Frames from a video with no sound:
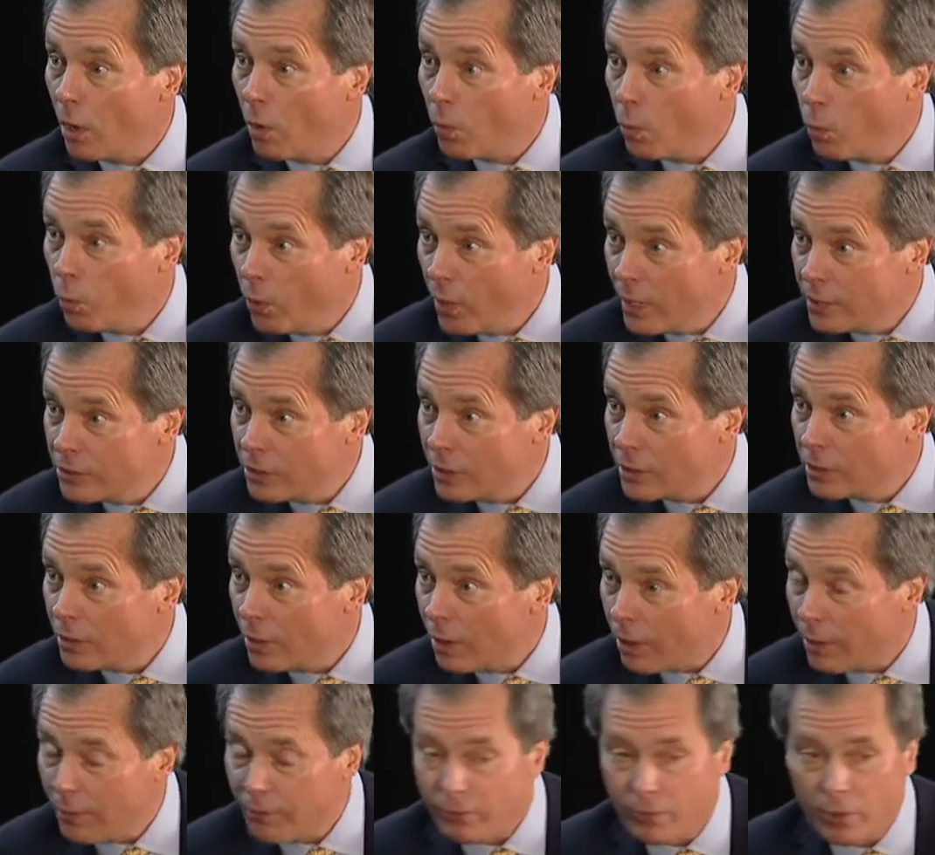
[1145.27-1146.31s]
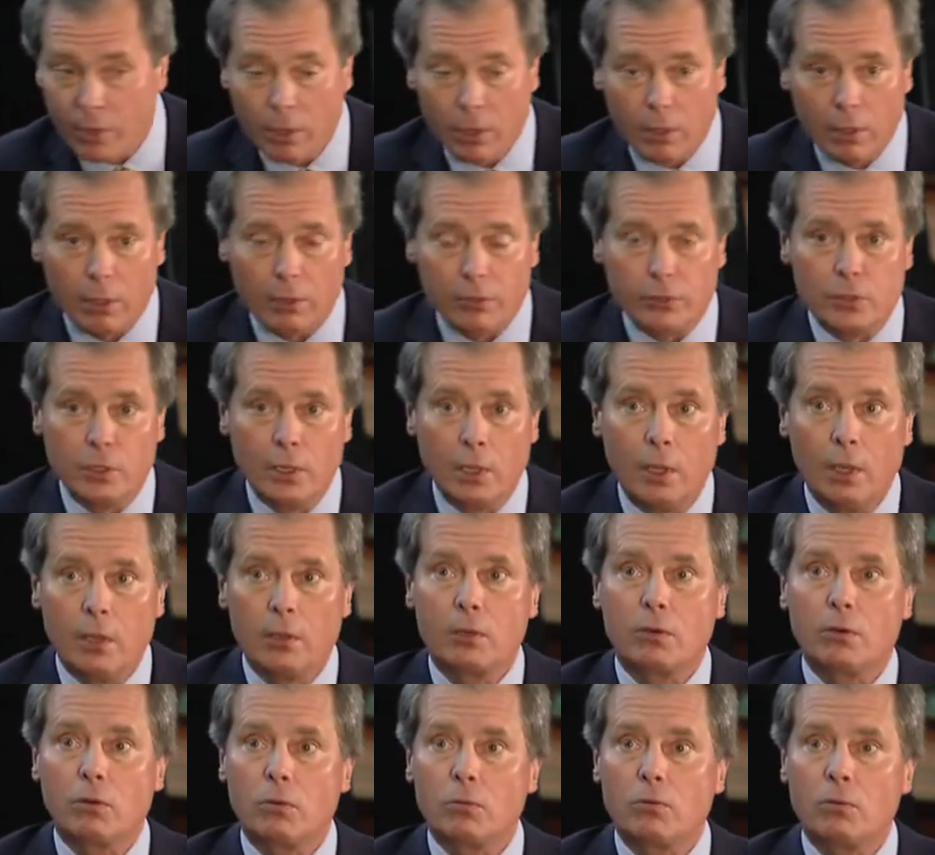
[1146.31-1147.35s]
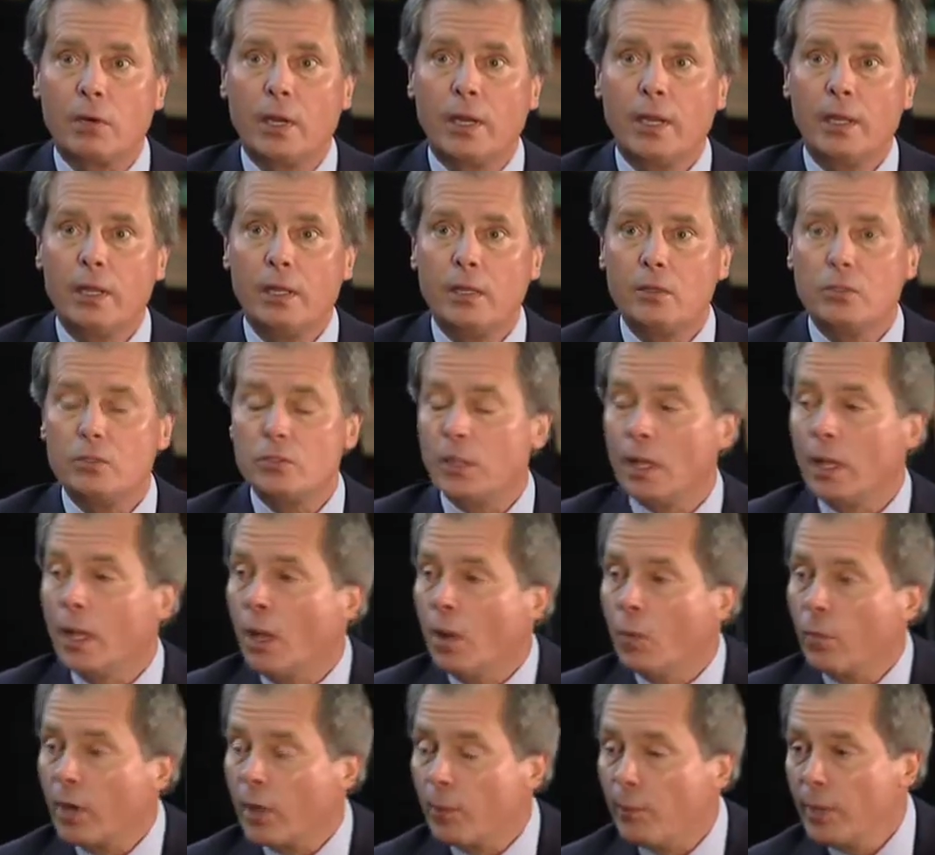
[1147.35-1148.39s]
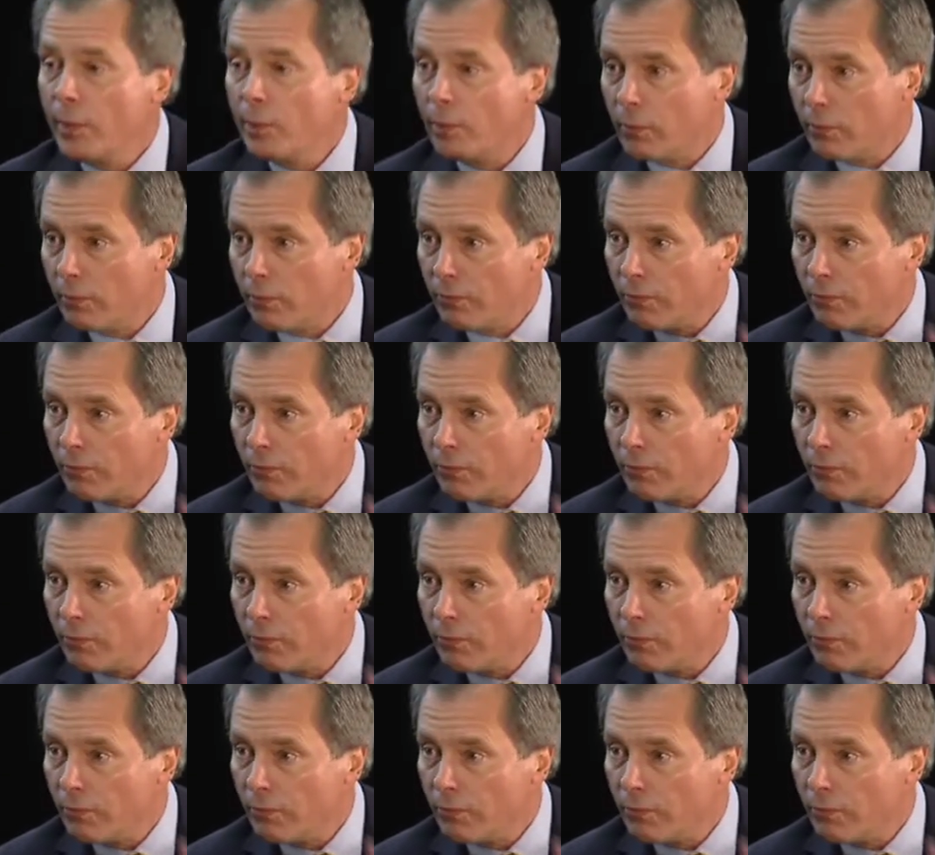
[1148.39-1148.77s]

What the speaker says: Wichita Falls, crazy. We got people